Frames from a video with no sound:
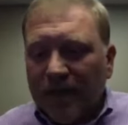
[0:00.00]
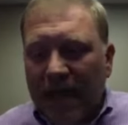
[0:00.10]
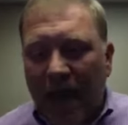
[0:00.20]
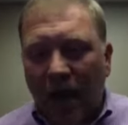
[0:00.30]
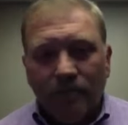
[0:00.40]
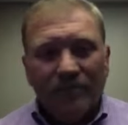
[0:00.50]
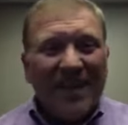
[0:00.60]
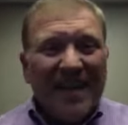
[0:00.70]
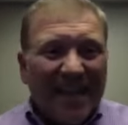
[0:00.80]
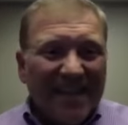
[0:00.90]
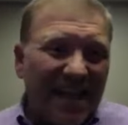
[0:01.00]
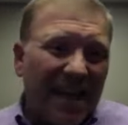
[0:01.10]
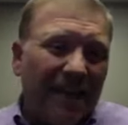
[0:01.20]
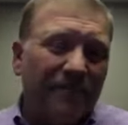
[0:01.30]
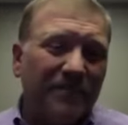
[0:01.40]
Now, the next
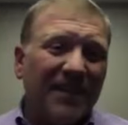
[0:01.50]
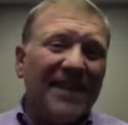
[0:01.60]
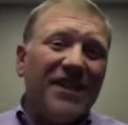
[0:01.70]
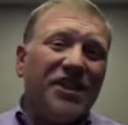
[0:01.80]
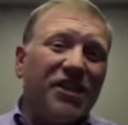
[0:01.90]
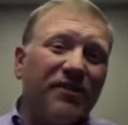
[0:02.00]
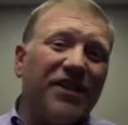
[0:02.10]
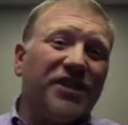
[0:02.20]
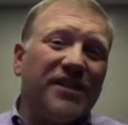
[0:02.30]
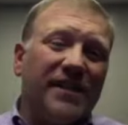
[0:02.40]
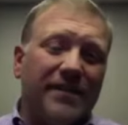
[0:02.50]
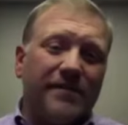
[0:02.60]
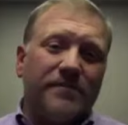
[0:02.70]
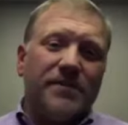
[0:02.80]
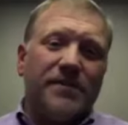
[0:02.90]
thing, lead generation
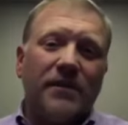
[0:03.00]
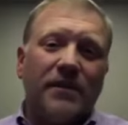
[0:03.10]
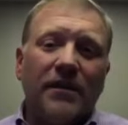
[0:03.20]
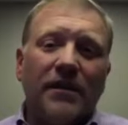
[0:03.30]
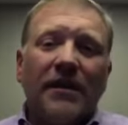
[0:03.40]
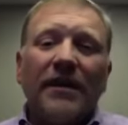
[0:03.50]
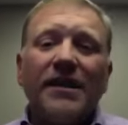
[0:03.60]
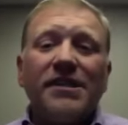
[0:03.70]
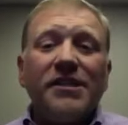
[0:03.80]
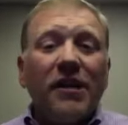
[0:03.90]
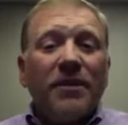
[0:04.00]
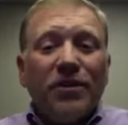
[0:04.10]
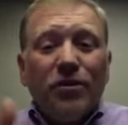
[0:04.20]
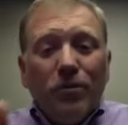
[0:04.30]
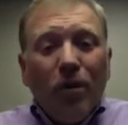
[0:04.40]
systems. Ladies and
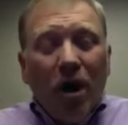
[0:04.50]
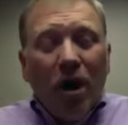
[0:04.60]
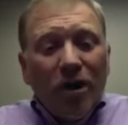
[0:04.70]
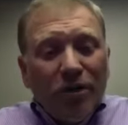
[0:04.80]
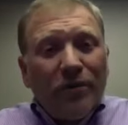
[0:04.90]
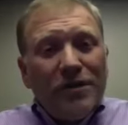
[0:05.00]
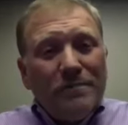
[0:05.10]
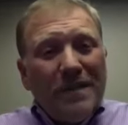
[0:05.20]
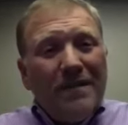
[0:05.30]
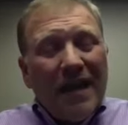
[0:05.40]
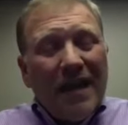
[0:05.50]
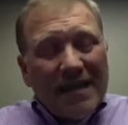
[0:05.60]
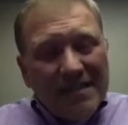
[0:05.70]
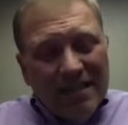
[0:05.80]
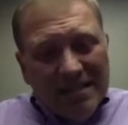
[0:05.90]
gentlemen, you are going to be,
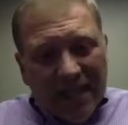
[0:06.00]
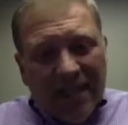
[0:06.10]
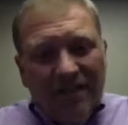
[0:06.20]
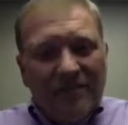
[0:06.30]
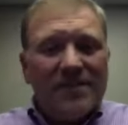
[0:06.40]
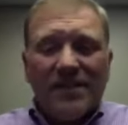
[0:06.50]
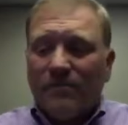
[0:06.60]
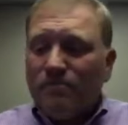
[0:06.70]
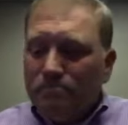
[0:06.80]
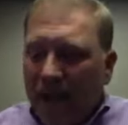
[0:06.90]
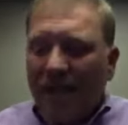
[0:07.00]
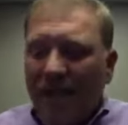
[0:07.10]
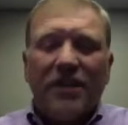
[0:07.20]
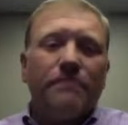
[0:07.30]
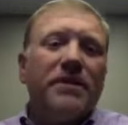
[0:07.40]
as the executive assistant
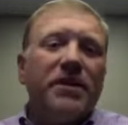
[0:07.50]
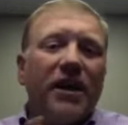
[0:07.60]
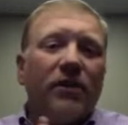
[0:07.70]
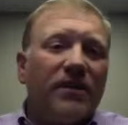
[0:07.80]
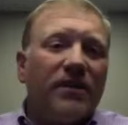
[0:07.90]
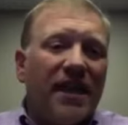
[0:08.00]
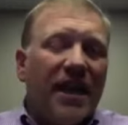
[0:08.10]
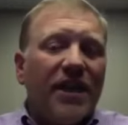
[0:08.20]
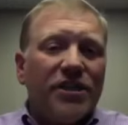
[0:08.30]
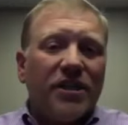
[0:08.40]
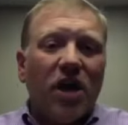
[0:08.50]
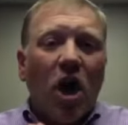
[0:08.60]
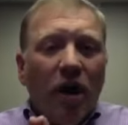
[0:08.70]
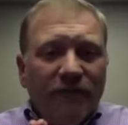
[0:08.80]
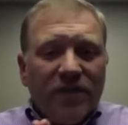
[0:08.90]
managing a Millionaire Real Estate Agent
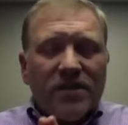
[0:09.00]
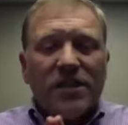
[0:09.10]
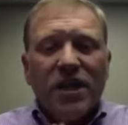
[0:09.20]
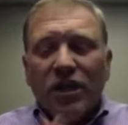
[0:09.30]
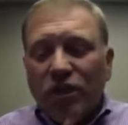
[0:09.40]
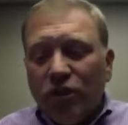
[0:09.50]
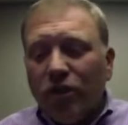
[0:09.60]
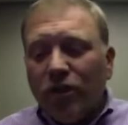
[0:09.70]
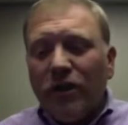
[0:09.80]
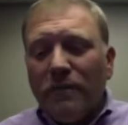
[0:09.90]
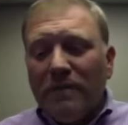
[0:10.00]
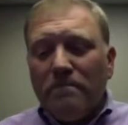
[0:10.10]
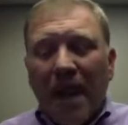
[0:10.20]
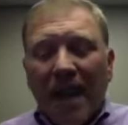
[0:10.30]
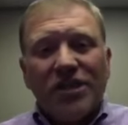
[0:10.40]
office, you're going to be
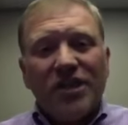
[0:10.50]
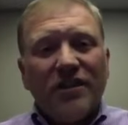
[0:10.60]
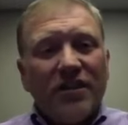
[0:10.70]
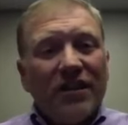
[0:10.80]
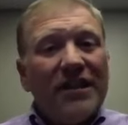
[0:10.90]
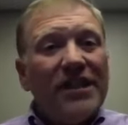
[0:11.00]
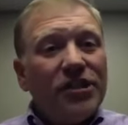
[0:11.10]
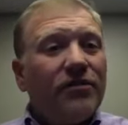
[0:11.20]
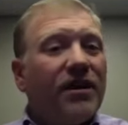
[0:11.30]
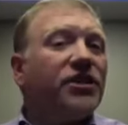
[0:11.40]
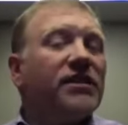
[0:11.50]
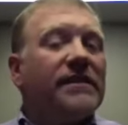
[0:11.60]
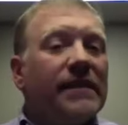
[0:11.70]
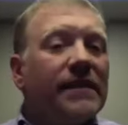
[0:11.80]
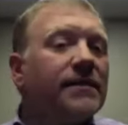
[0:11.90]
managing the lead generation
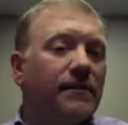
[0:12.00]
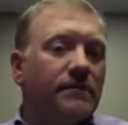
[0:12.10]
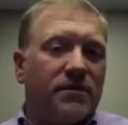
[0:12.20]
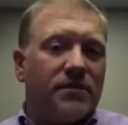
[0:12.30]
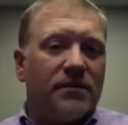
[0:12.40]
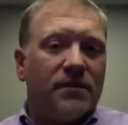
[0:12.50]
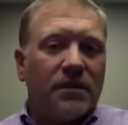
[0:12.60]
systems.